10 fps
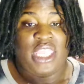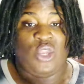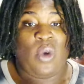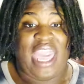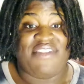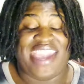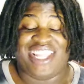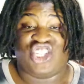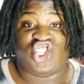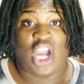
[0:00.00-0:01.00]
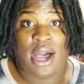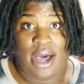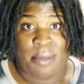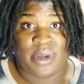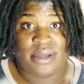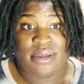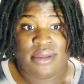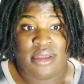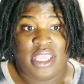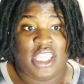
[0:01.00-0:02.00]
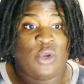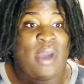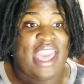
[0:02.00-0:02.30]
you have a job, you